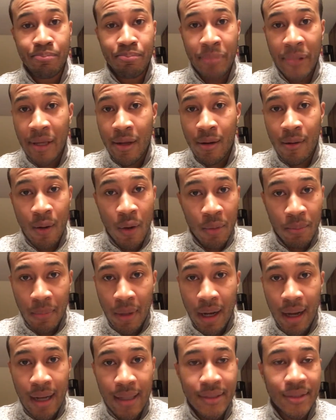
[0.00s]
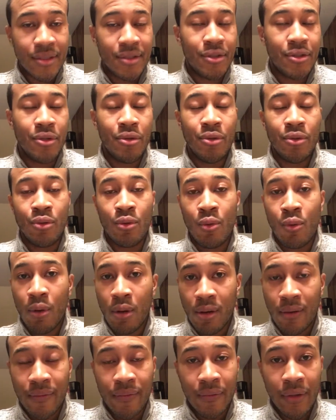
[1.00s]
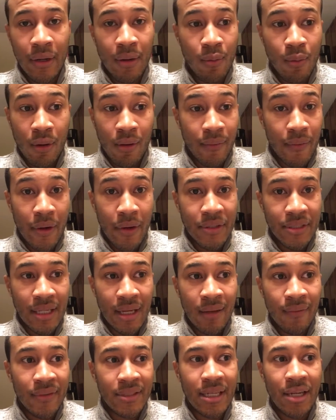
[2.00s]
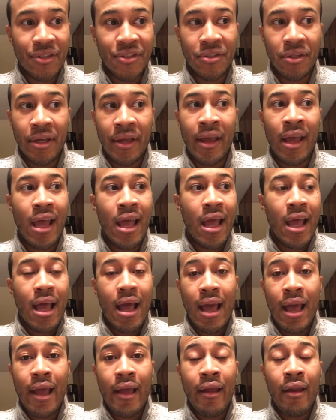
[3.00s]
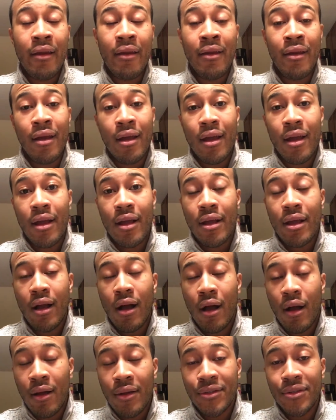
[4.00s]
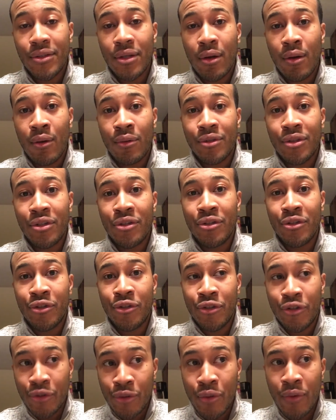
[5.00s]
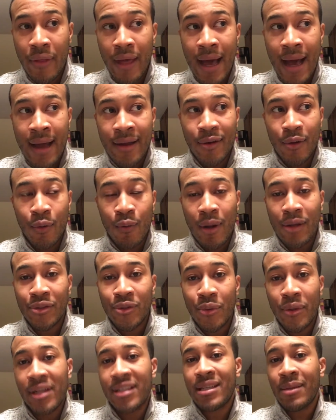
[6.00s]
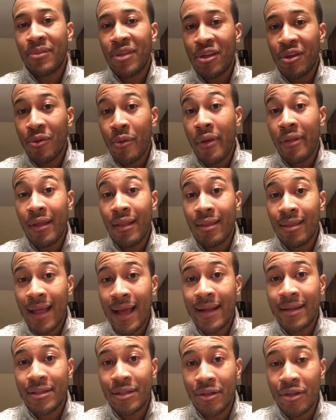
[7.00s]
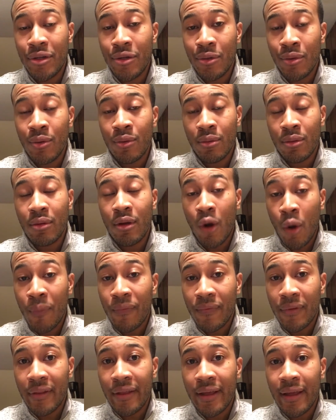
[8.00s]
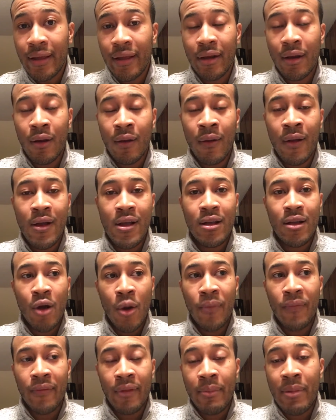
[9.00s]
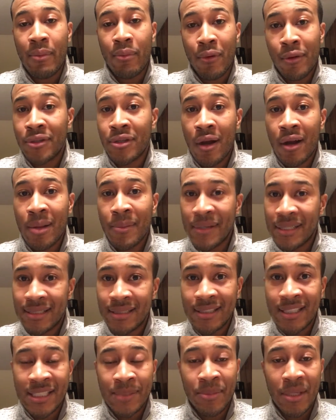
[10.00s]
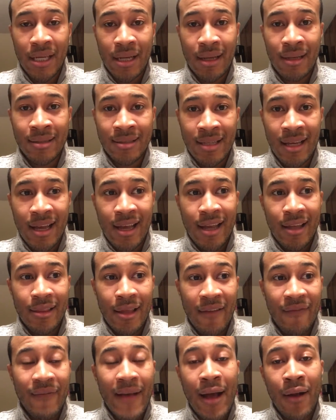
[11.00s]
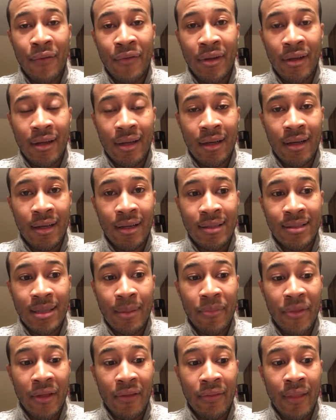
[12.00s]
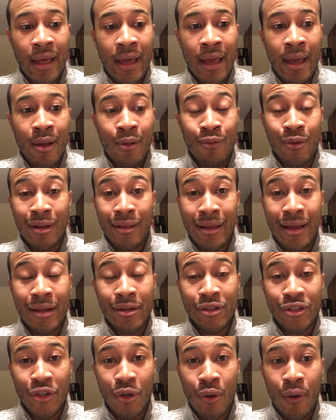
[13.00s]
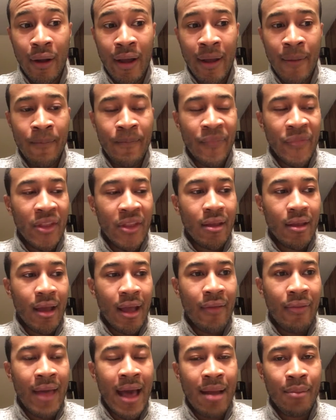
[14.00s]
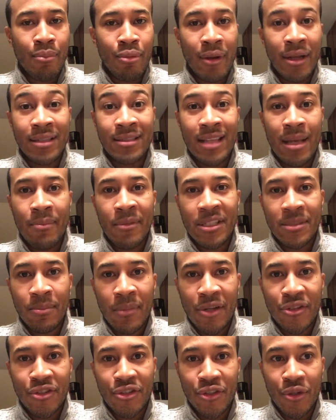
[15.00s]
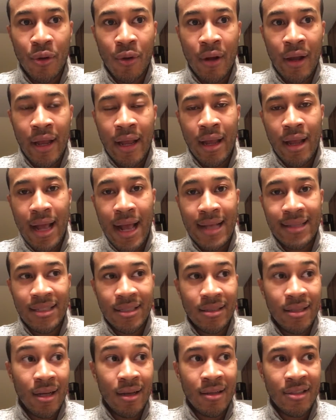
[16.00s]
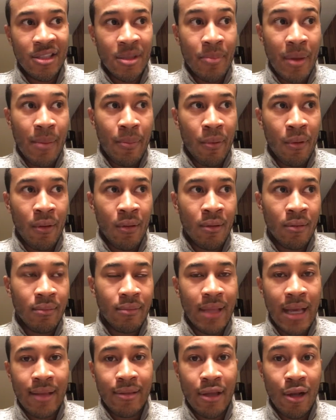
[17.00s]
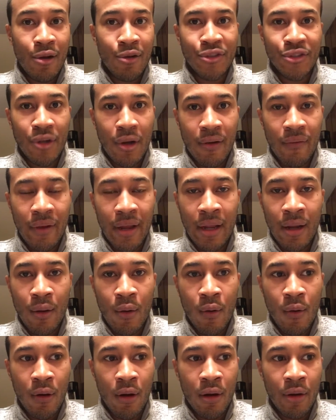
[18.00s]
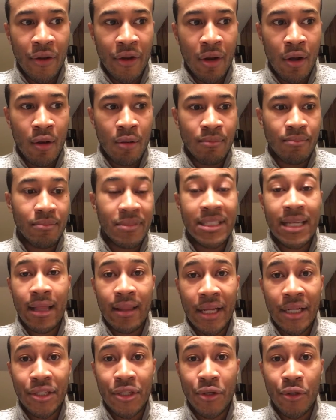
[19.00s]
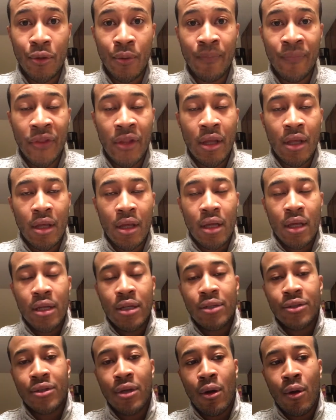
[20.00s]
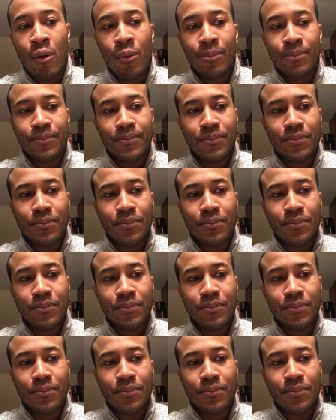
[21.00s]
be your own boss, to work, you know, work for yourself essentially, and also to do that while doing something you really like to do, hopefully. You know, hopefully people are starting businesses because they found something they really enjoy. And that brings them as much joy as it does the people that they're serving or, you know, selling to. So